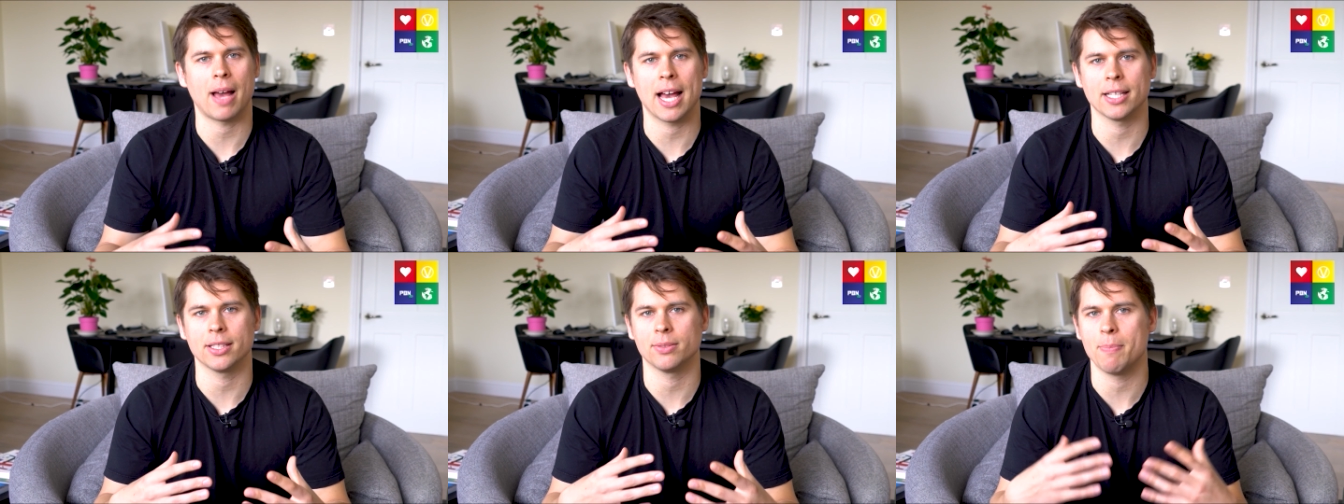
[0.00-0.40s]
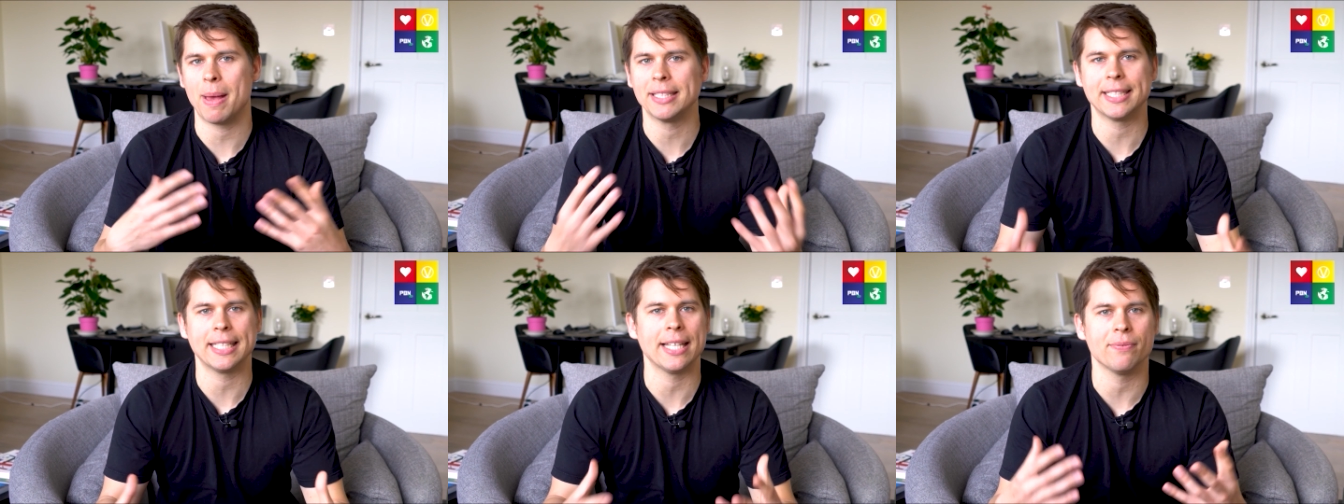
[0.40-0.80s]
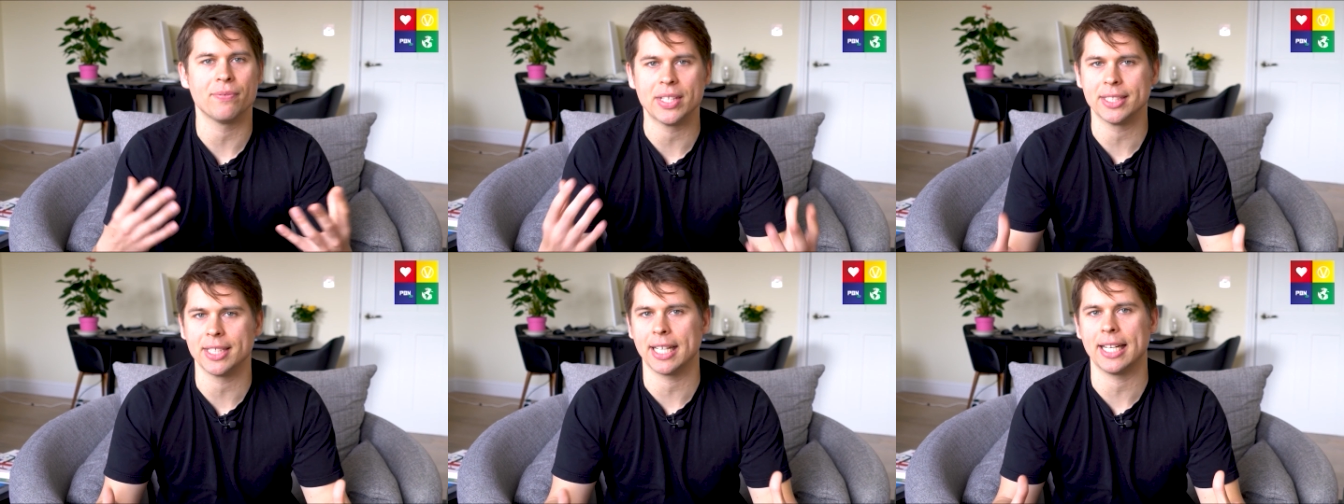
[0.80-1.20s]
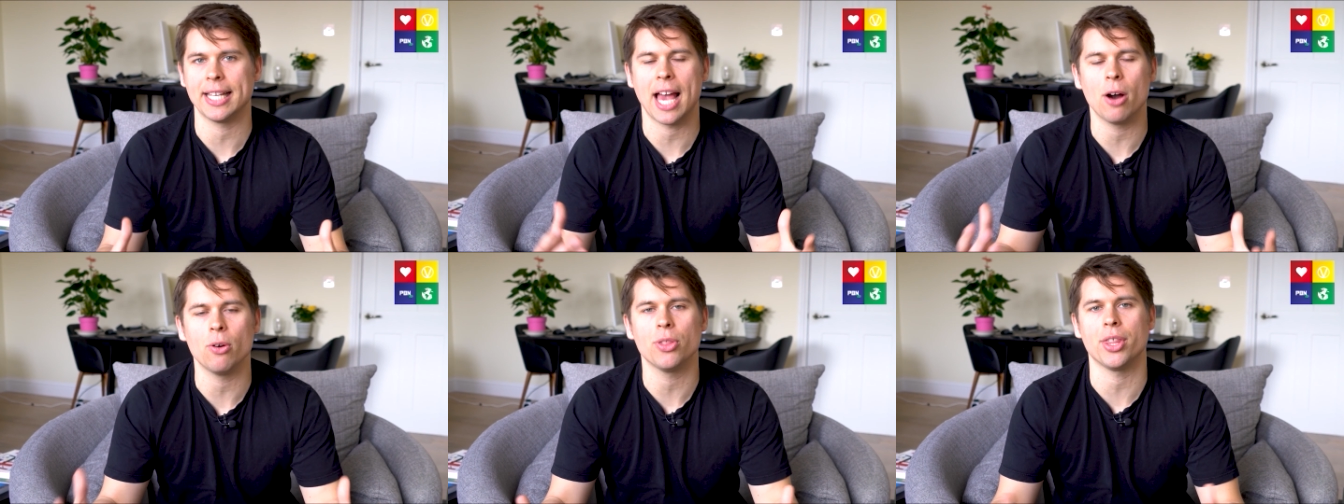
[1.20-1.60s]
as mentally and physically
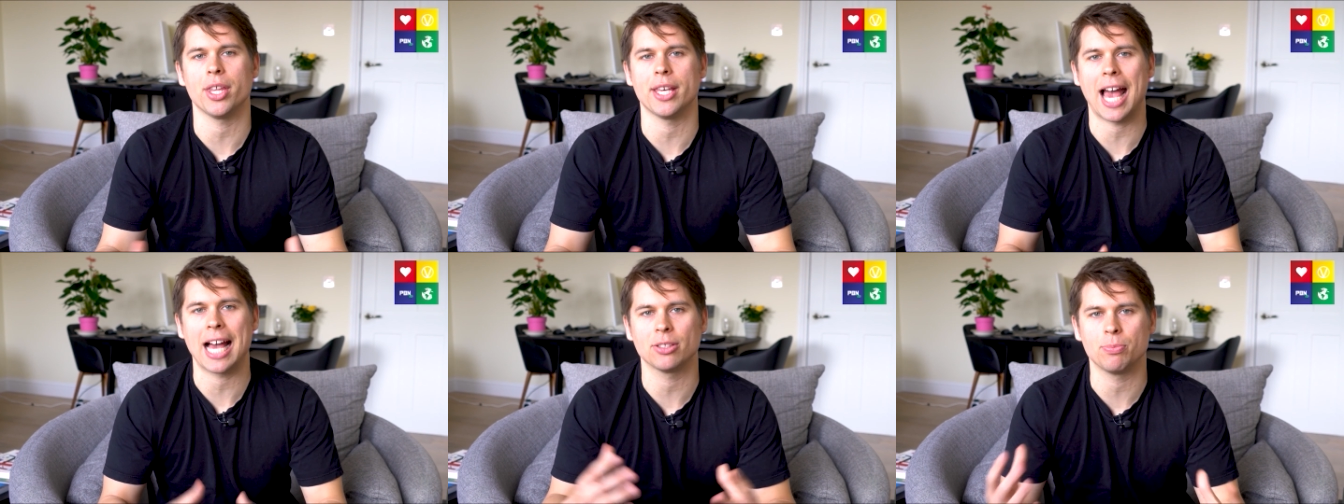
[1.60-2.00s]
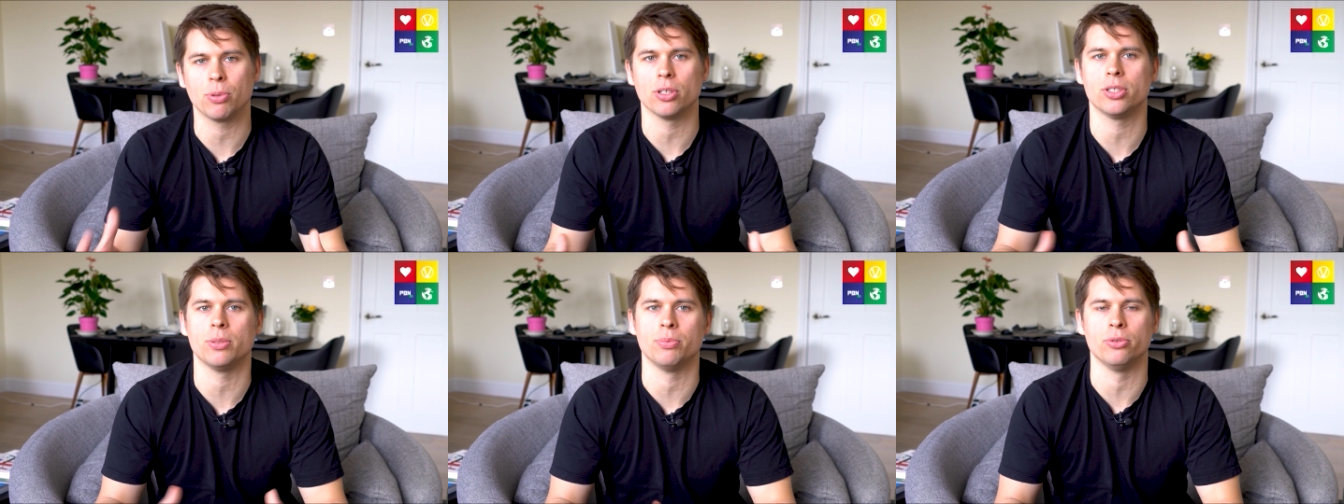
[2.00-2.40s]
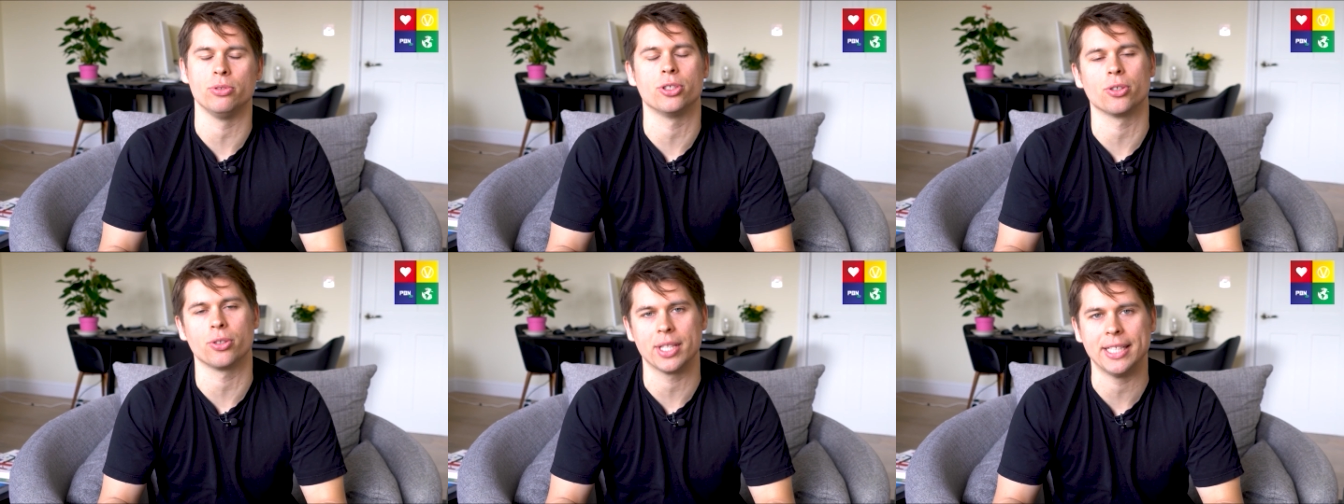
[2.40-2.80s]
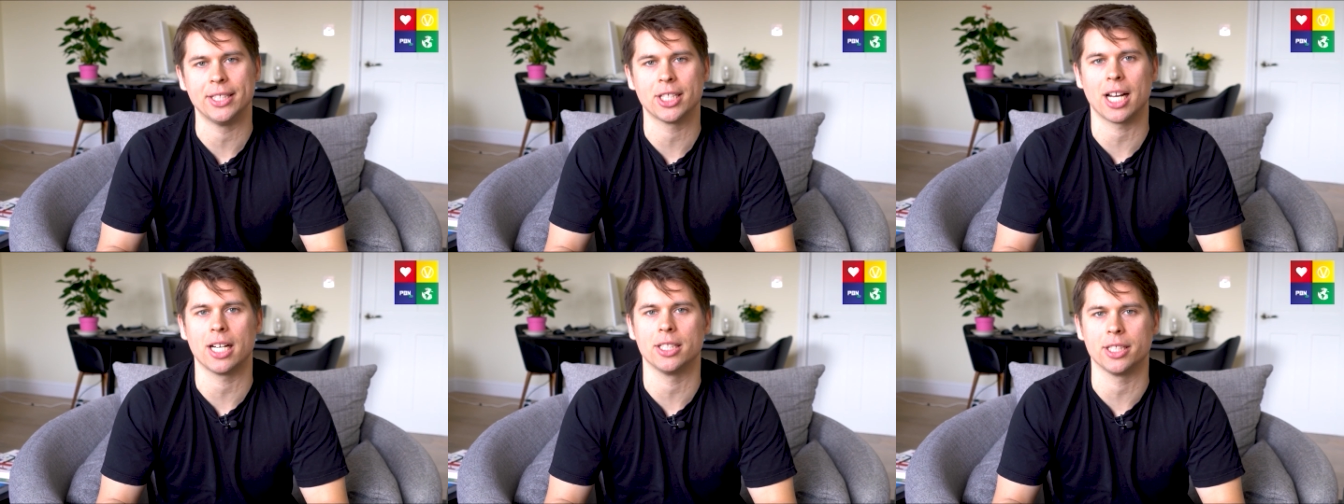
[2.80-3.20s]
healthy as possible during these
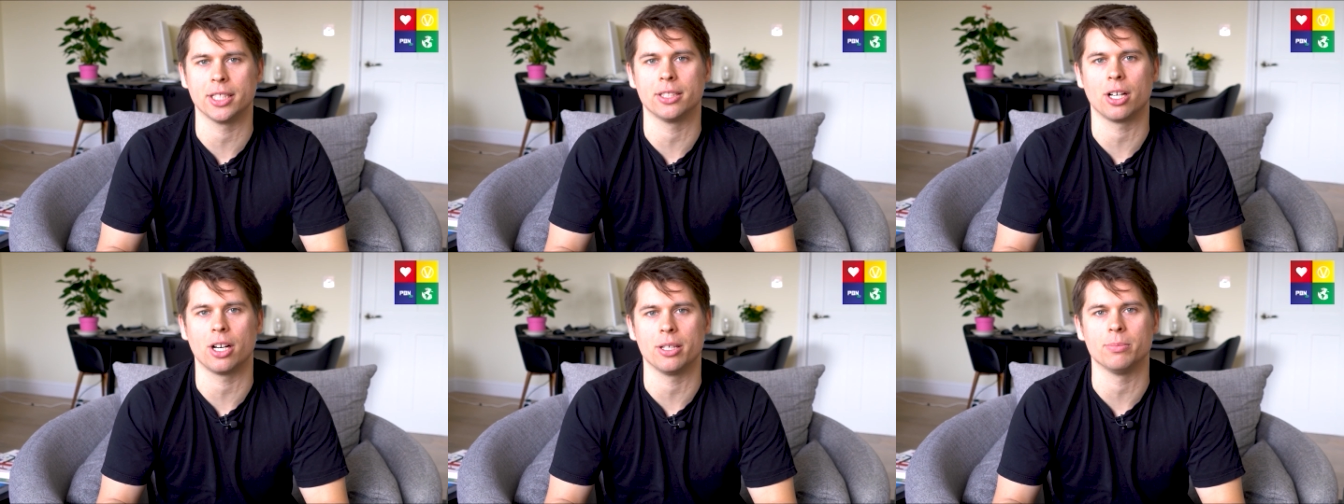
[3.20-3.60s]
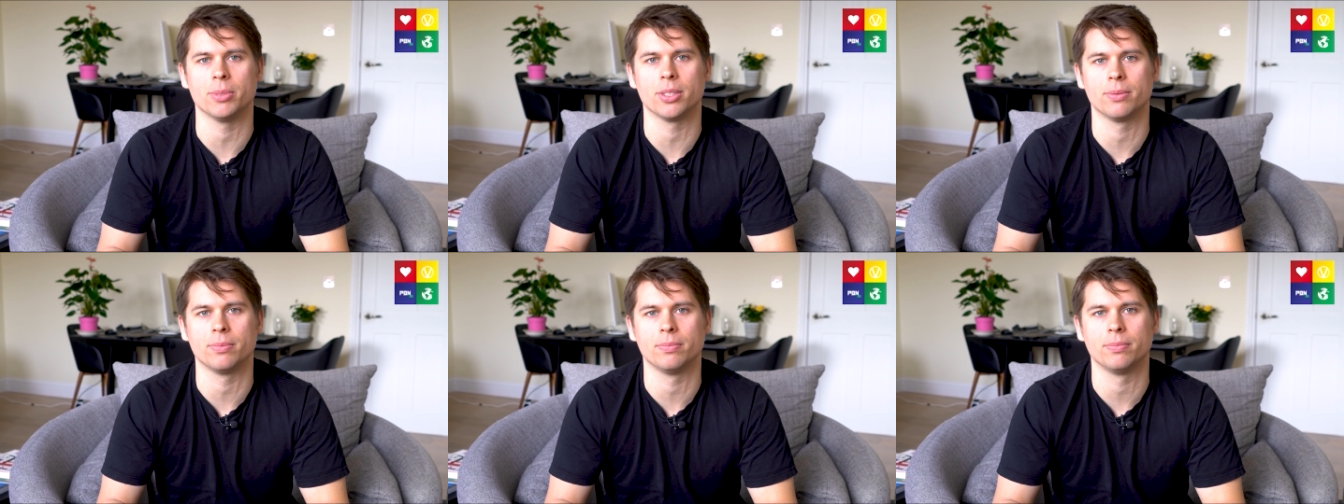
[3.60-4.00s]
challenging times.